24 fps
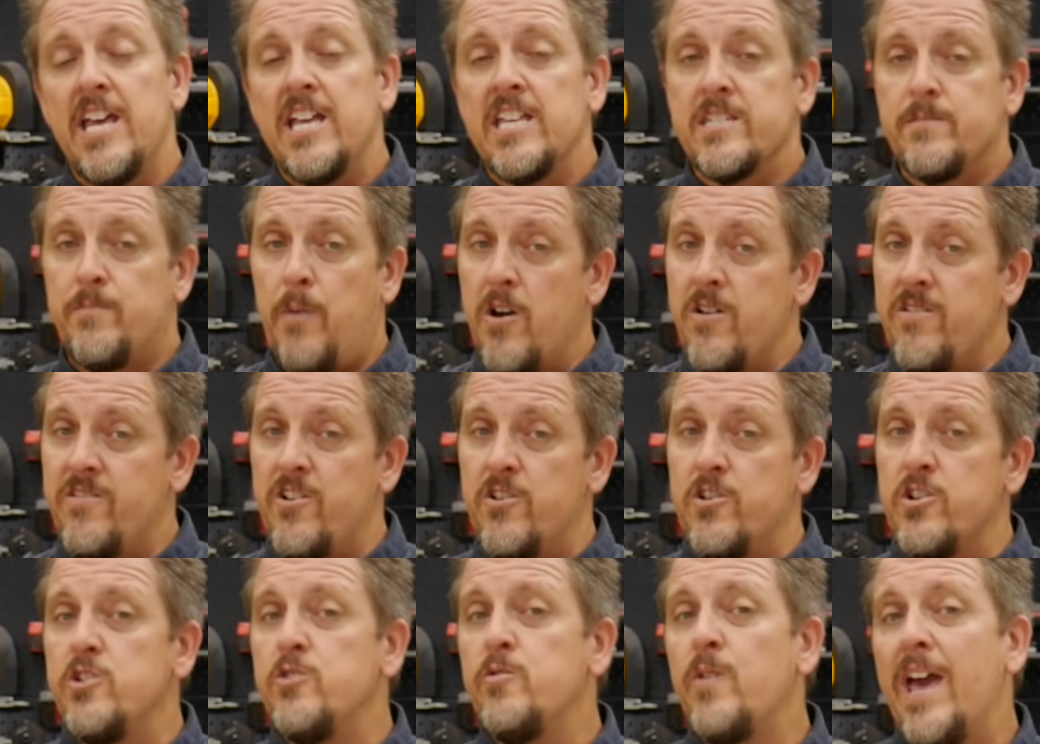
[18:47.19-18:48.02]
It's part of their
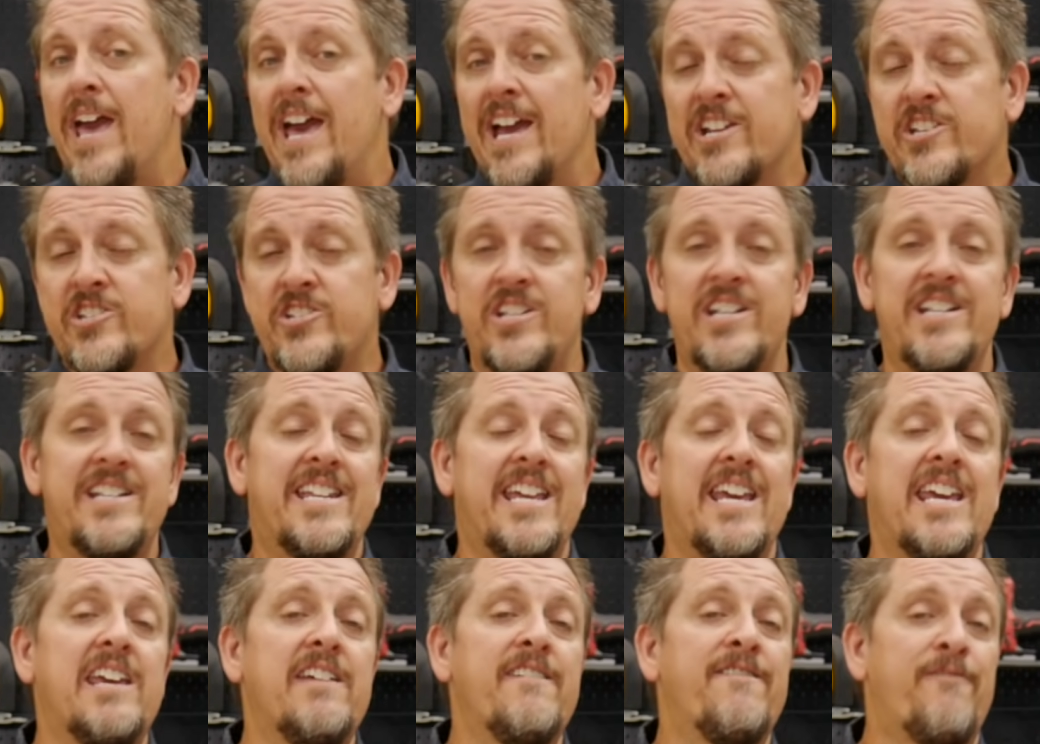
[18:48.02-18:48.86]
new X G
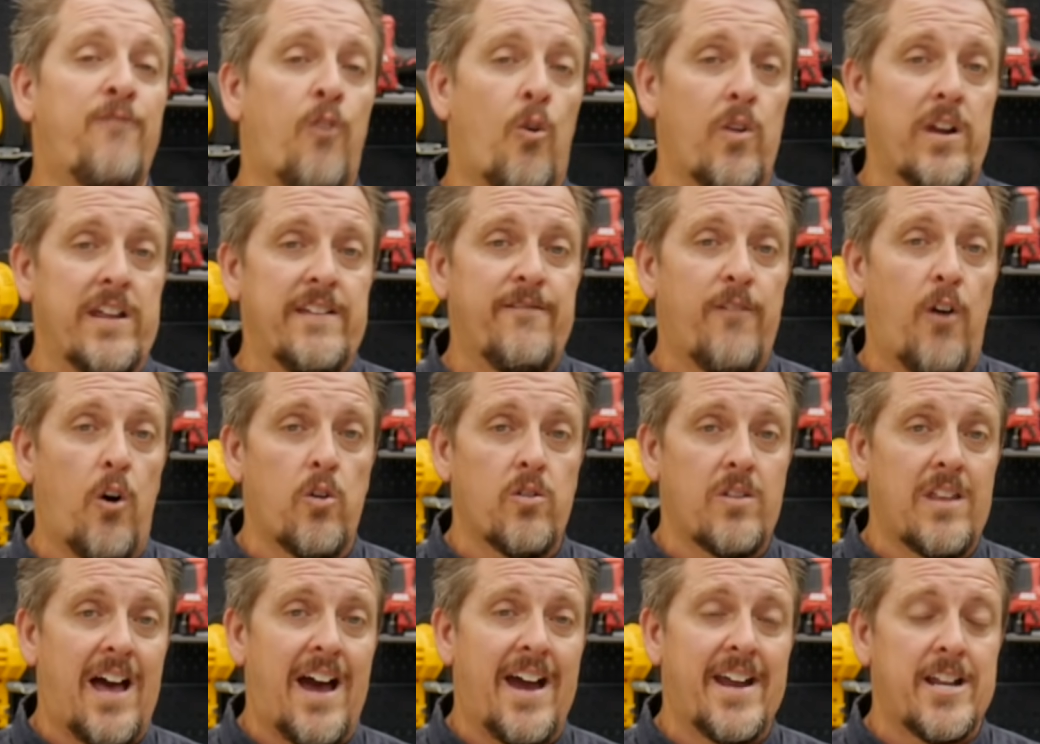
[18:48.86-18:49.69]
T forty
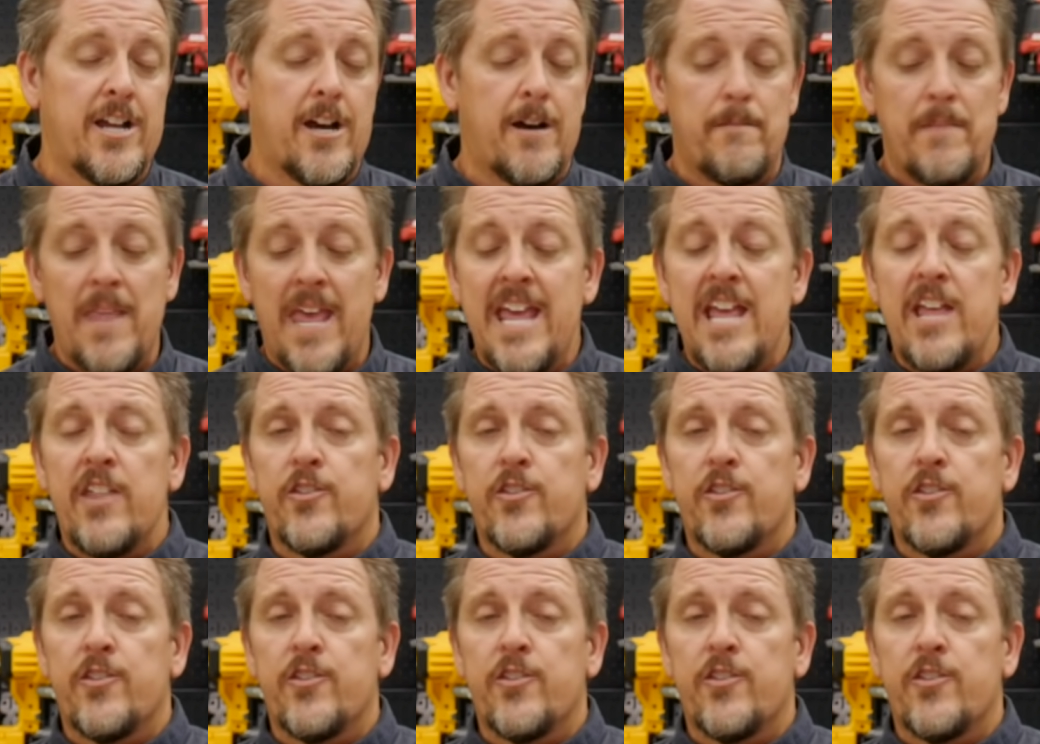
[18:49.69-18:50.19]
volt lineup.